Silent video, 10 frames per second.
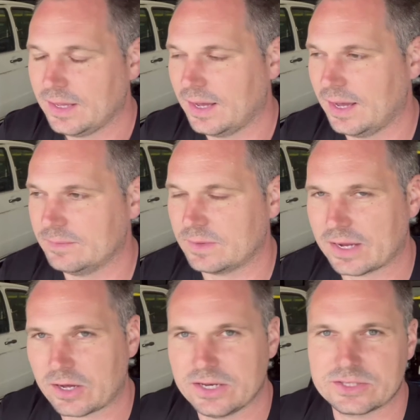I
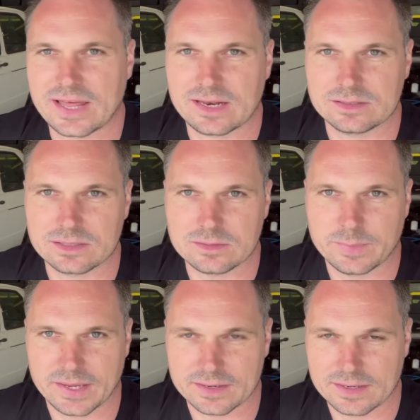got into that a little
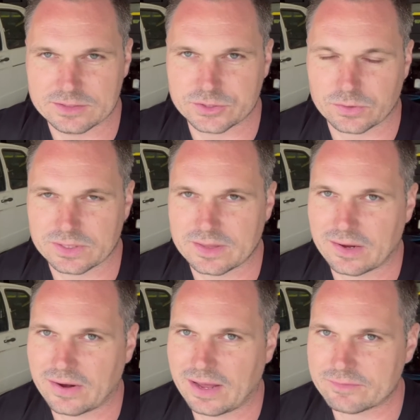bit, and shortly
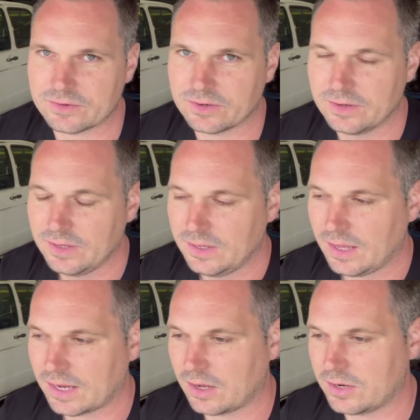thereafter,
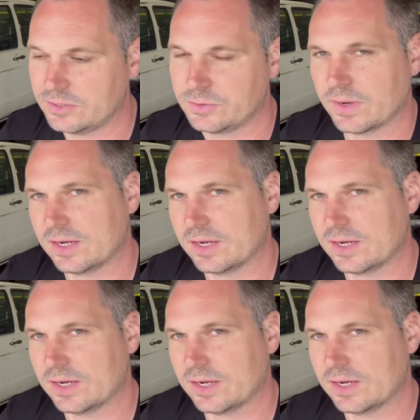I got into it.